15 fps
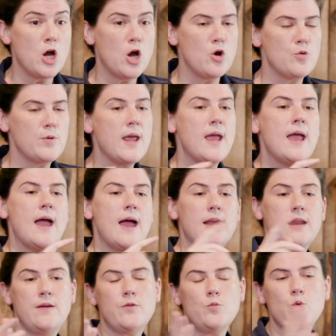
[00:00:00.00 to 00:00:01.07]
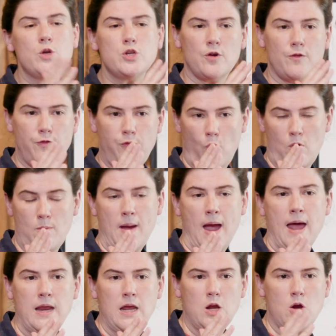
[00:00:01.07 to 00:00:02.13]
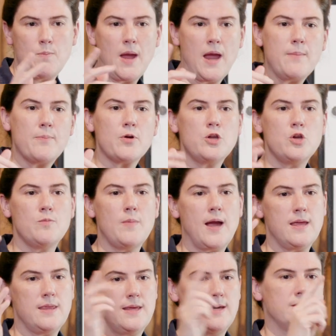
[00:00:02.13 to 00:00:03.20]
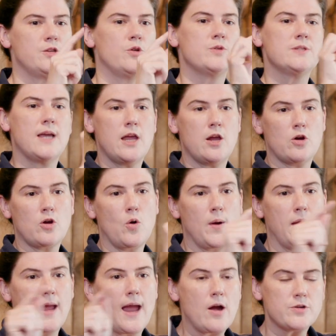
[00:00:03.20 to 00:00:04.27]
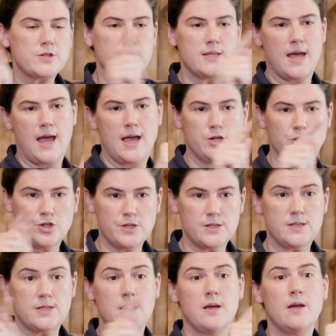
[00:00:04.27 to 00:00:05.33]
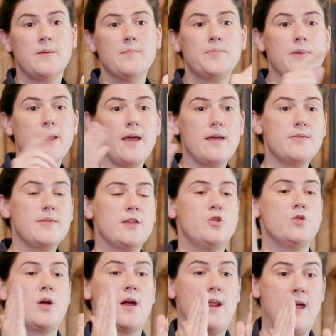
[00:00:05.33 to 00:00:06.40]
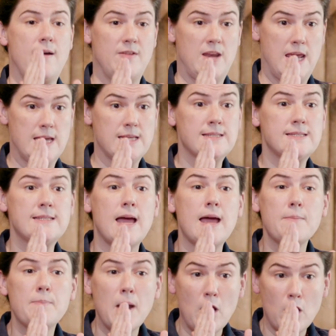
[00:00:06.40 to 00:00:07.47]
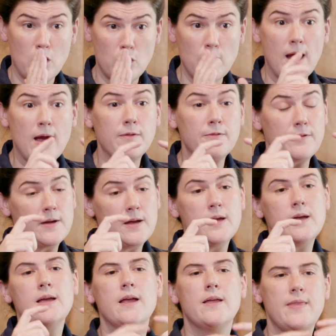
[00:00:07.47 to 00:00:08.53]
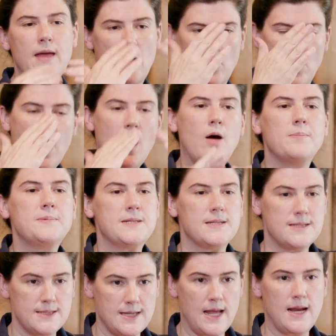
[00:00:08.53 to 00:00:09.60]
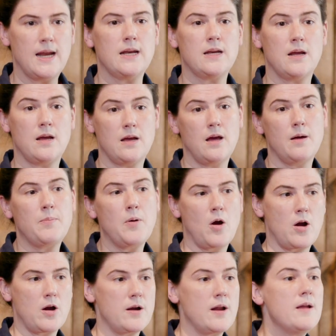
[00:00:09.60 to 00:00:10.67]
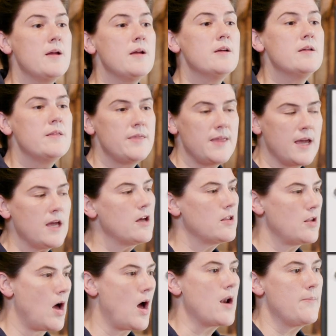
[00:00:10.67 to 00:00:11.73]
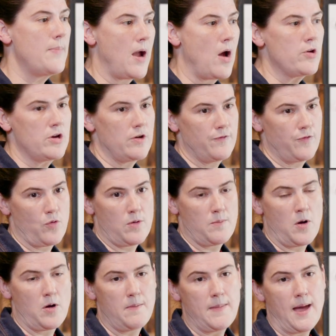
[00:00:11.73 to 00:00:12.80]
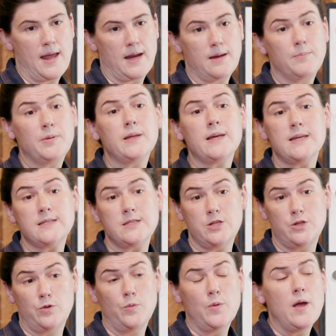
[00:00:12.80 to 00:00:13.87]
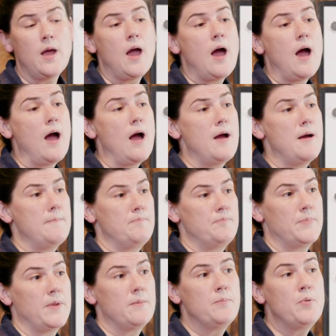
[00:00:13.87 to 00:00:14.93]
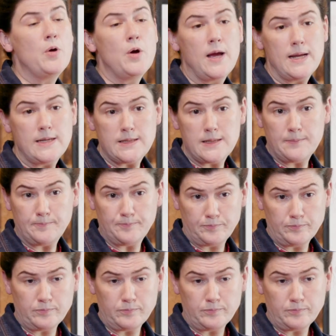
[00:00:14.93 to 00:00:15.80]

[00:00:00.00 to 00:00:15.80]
tone, and even when you're formatting your paper, you might think, so say you're going out to the edges, then you kind of have an inset paragraph. That will help to set it apart. Think a lot about your formatting. Please do. Put